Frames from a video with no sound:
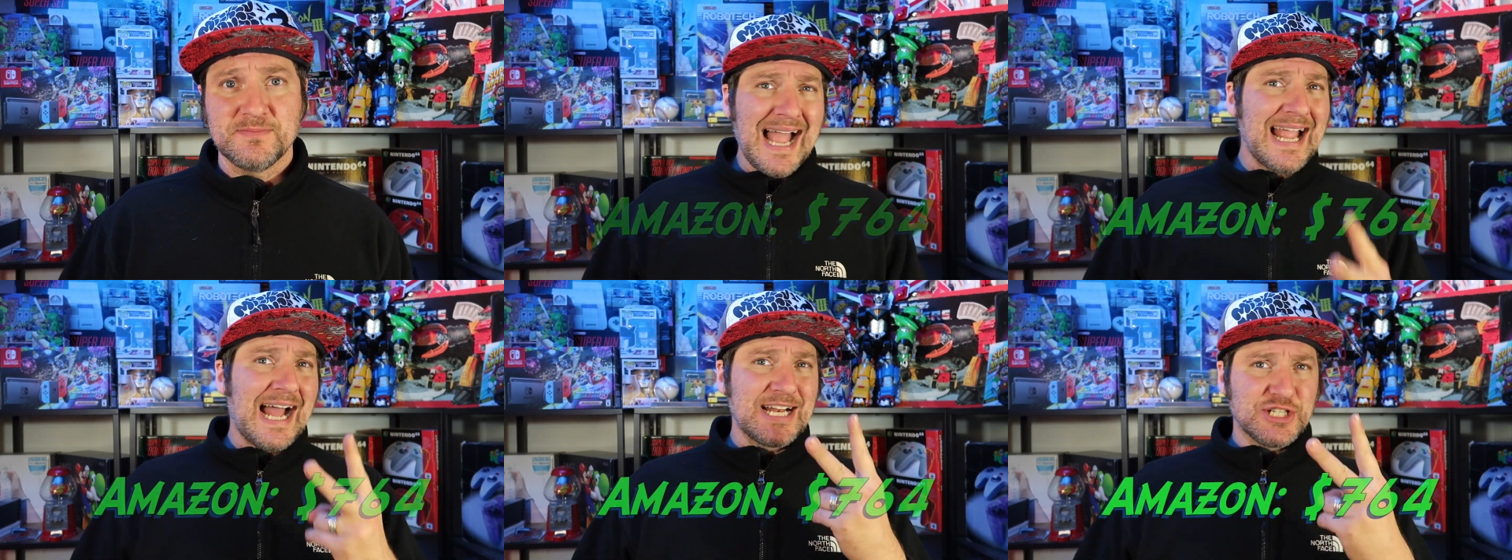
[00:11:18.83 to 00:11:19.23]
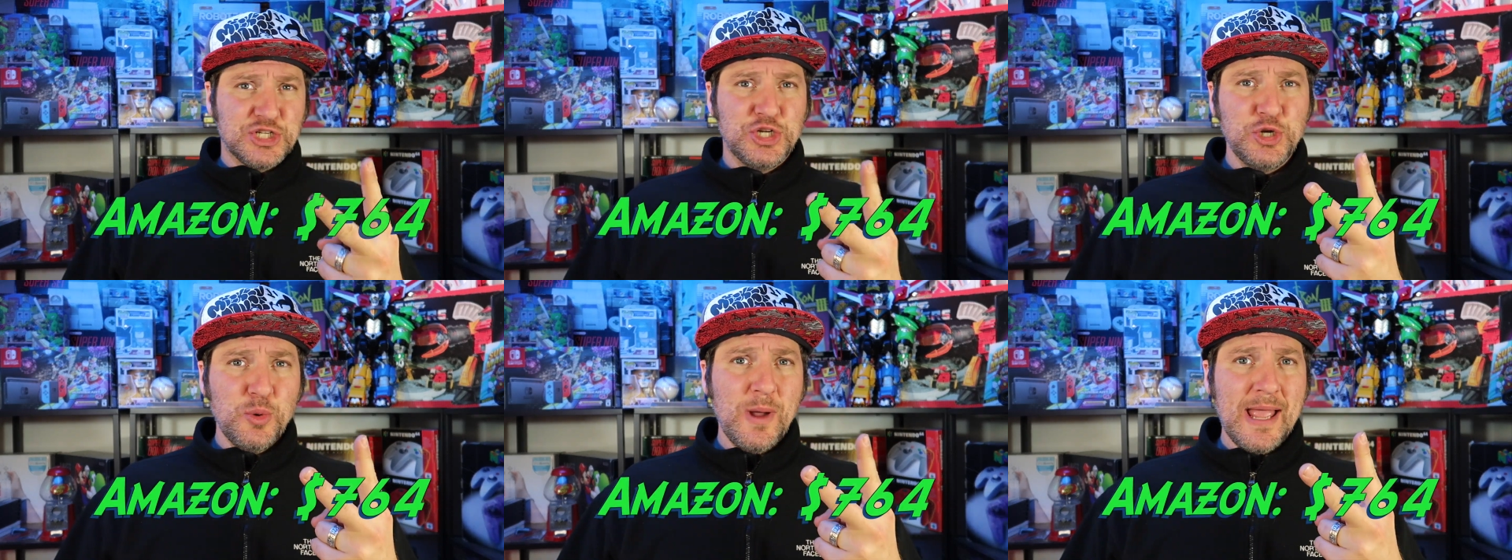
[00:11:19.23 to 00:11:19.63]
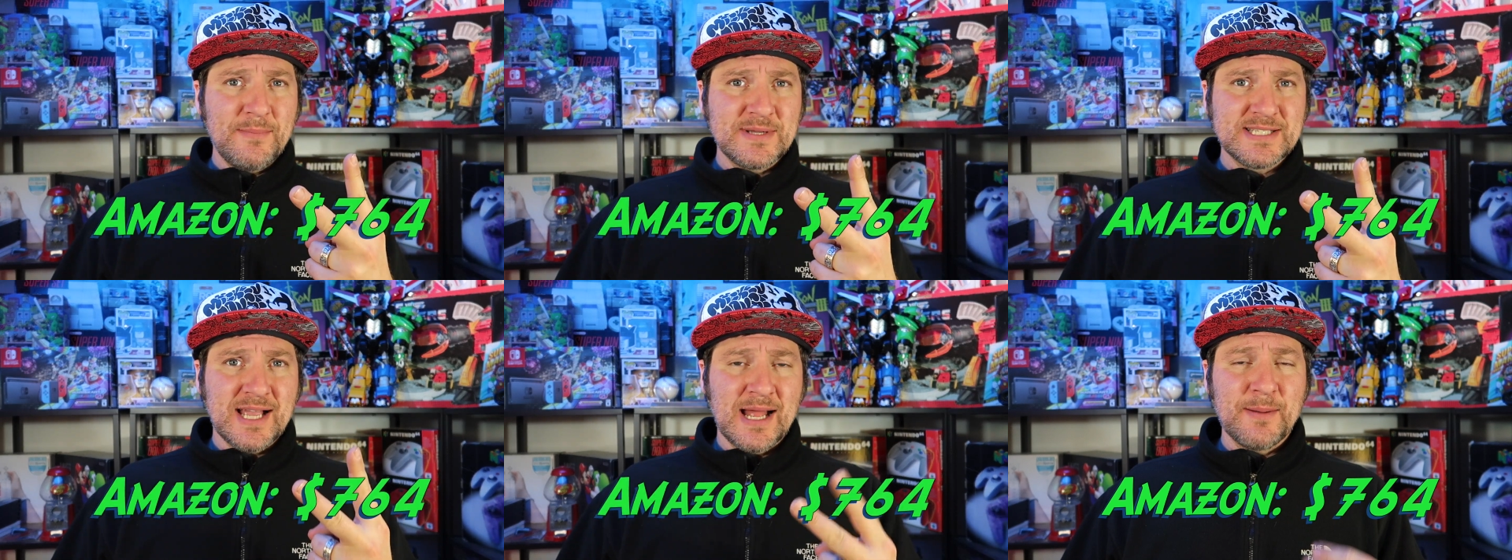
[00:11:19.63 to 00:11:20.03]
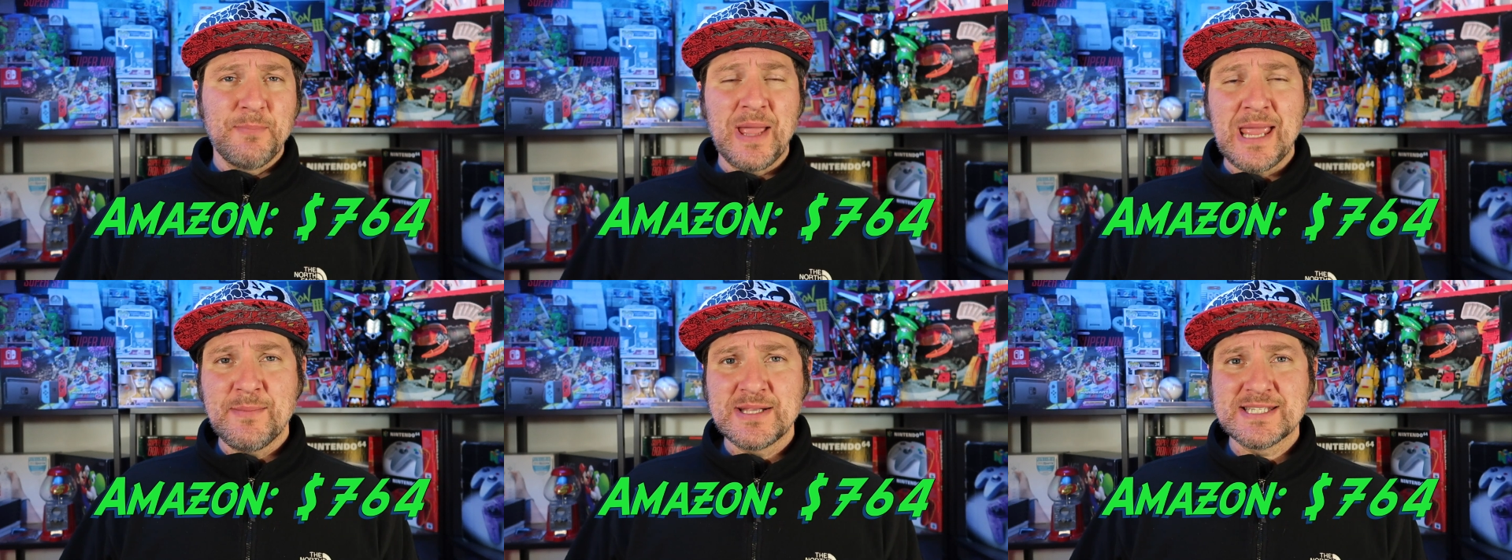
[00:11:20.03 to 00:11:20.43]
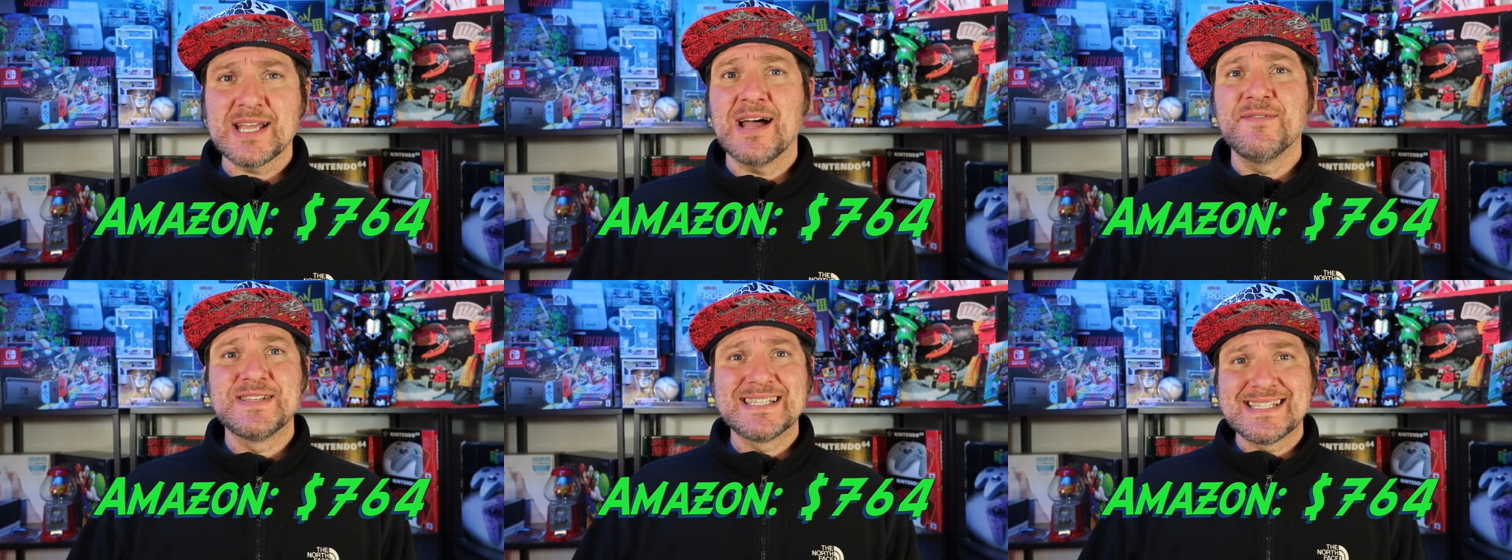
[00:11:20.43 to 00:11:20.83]
I got 2 Amazon payments
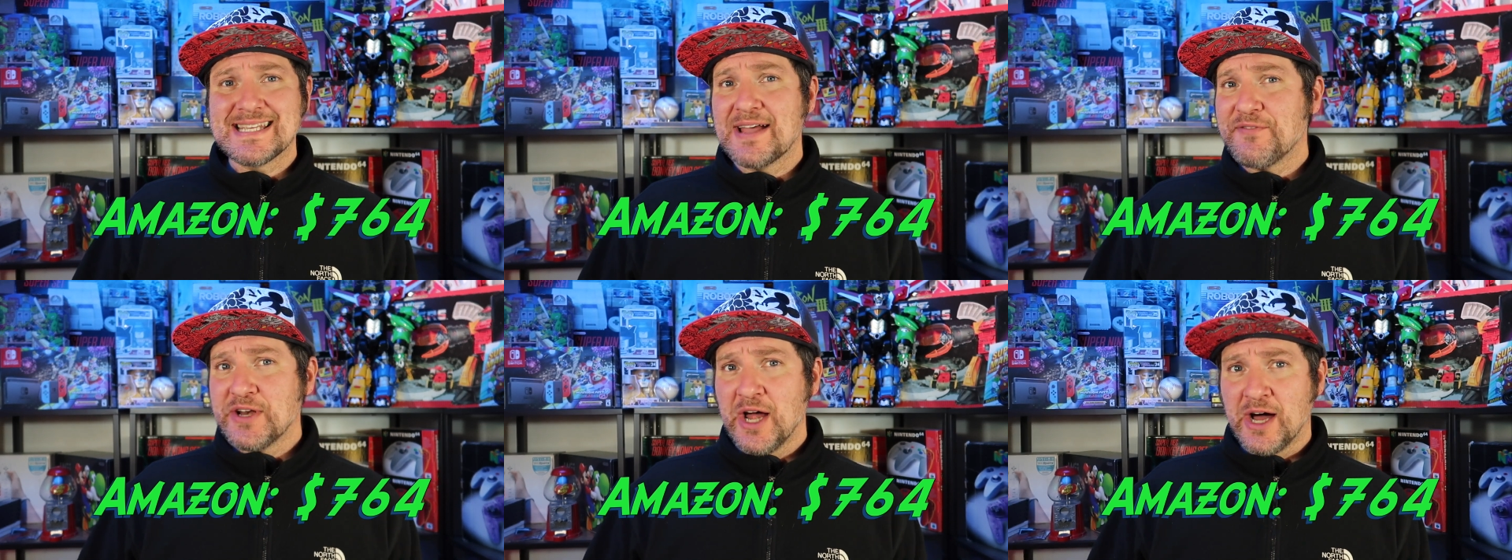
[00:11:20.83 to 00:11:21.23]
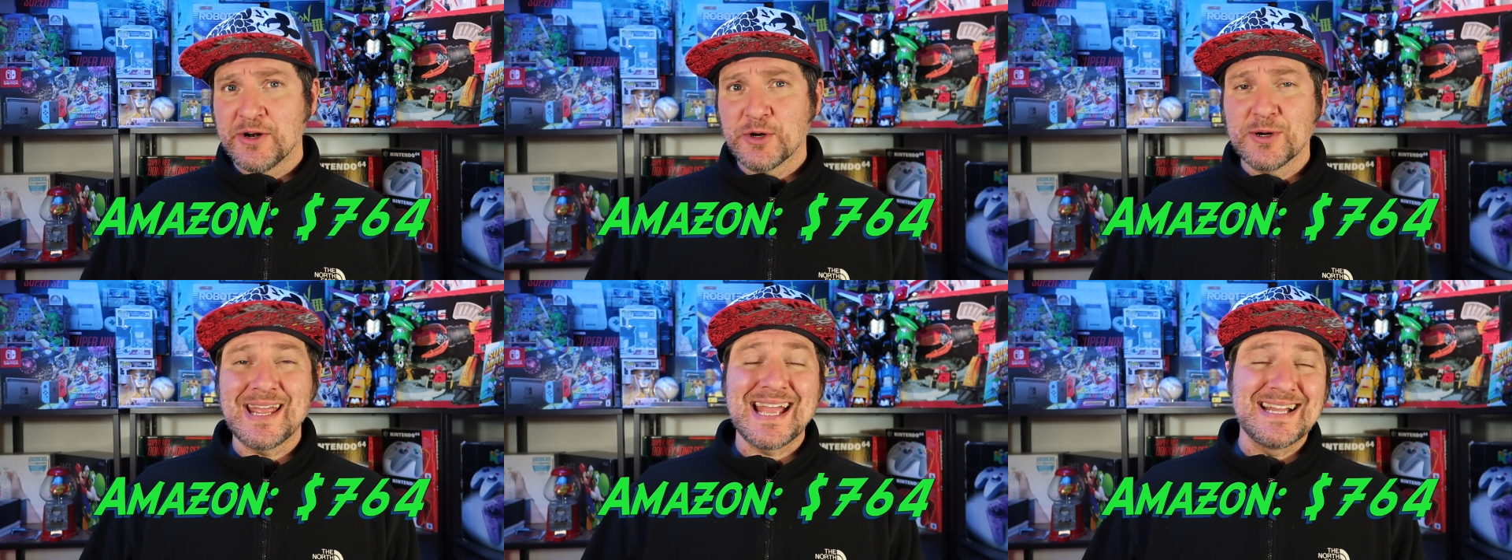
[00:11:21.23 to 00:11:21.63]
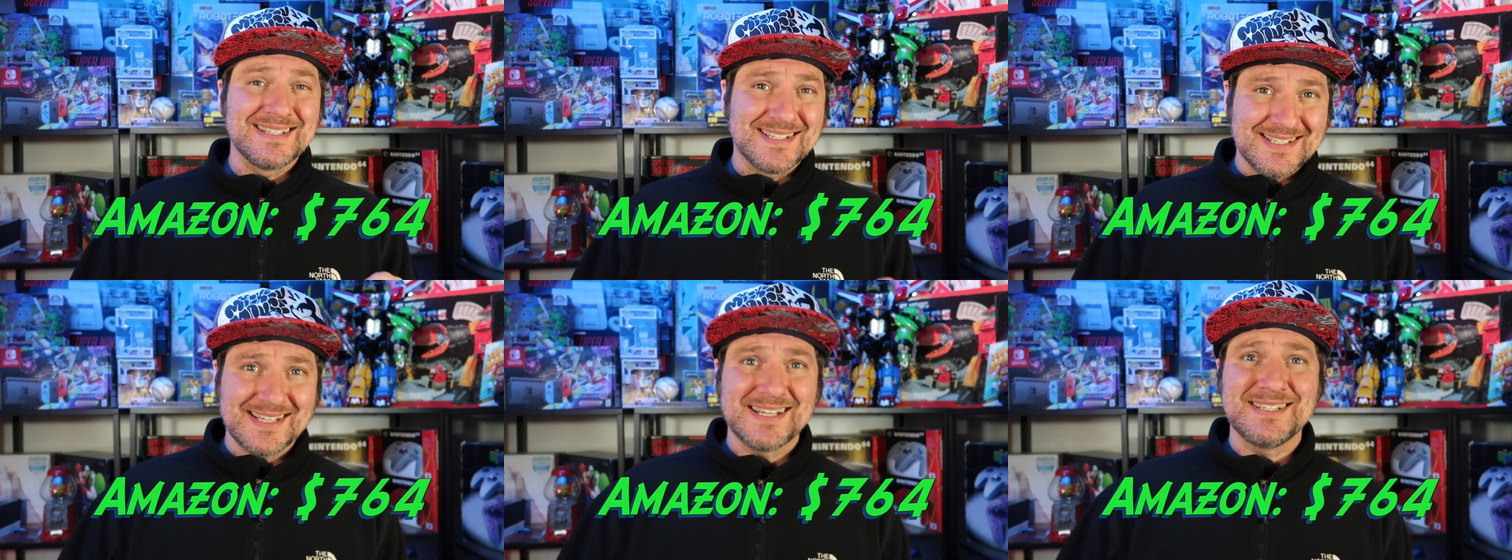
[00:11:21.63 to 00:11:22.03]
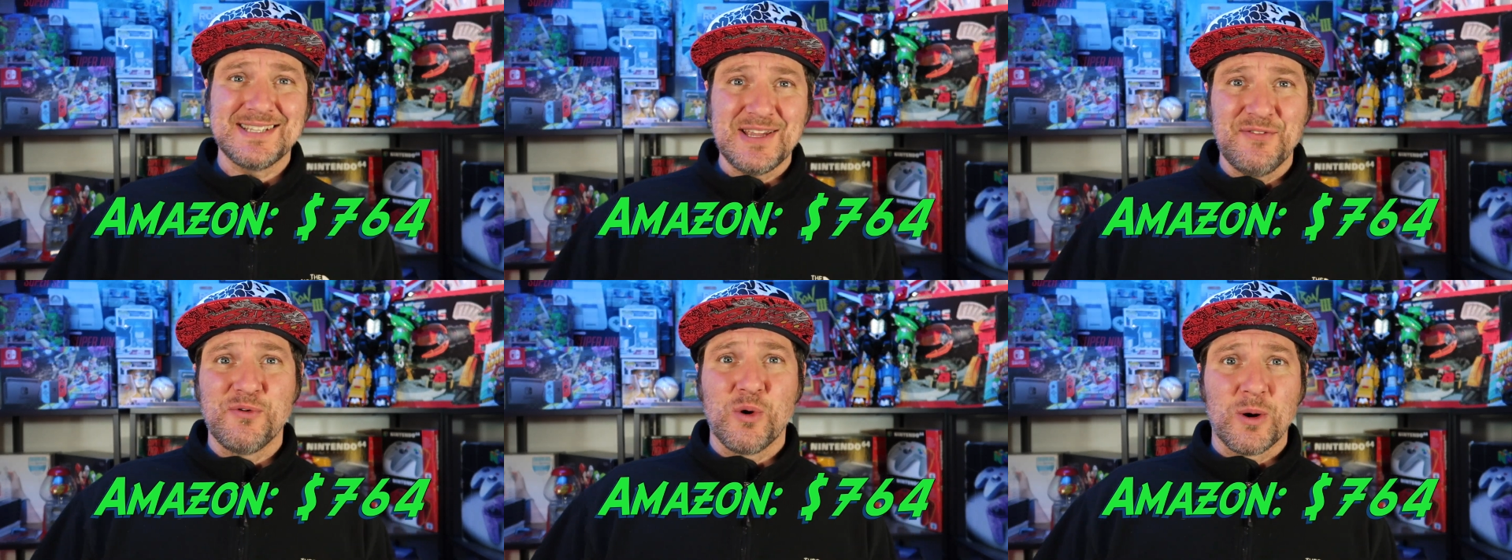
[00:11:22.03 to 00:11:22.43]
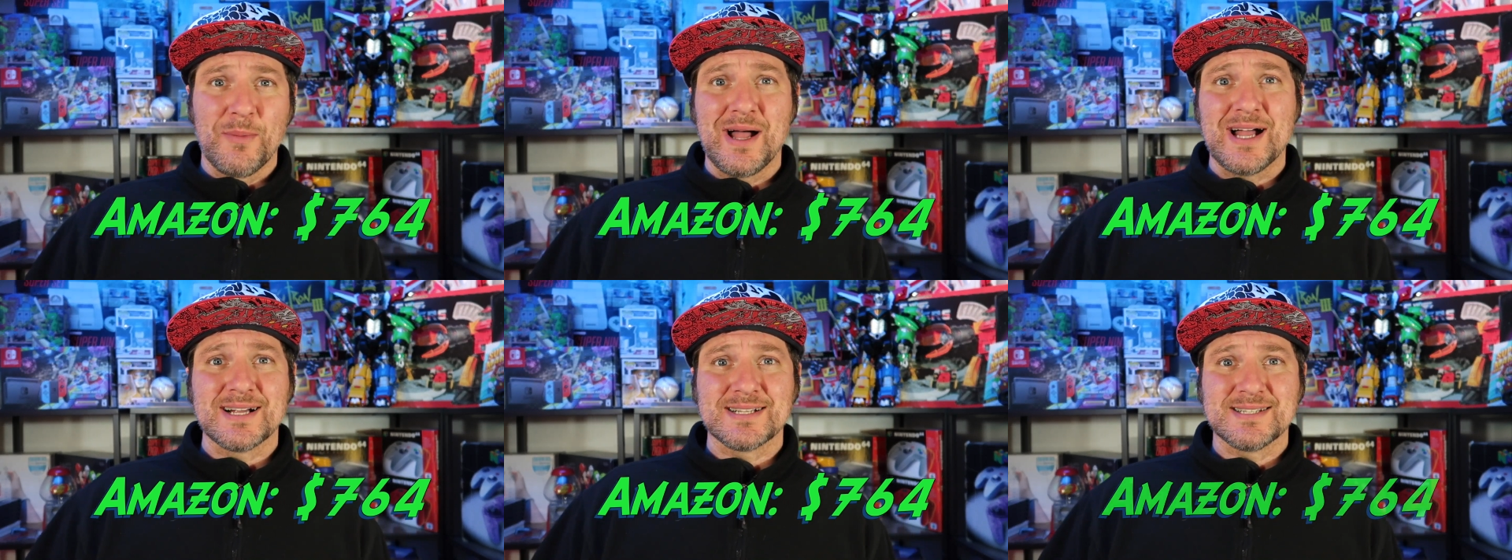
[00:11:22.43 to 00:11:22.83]
of
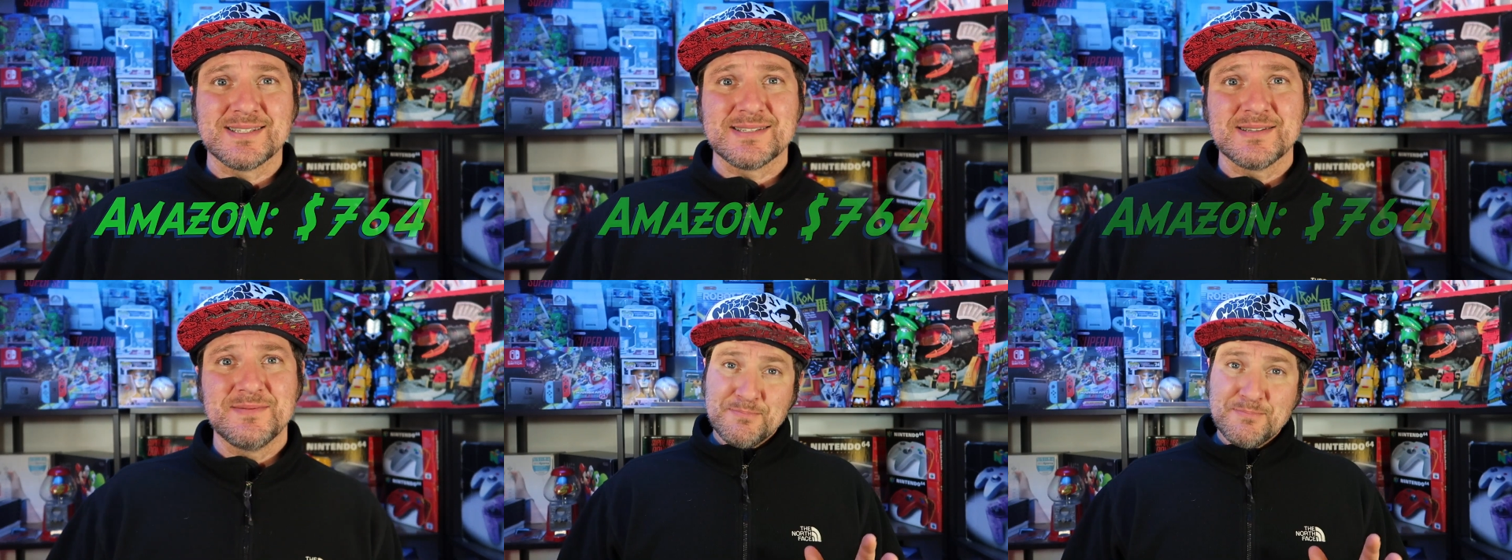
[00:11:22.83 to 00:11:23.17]
$764.